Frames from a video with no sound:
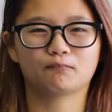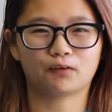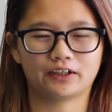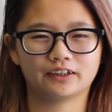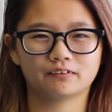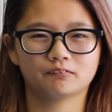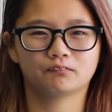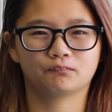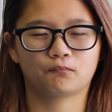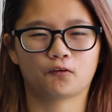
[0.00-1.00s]
I'm running
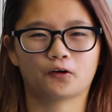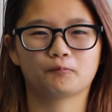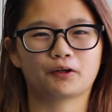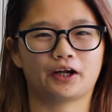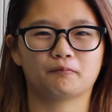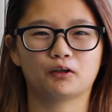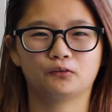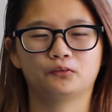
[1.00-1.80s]
for my grandma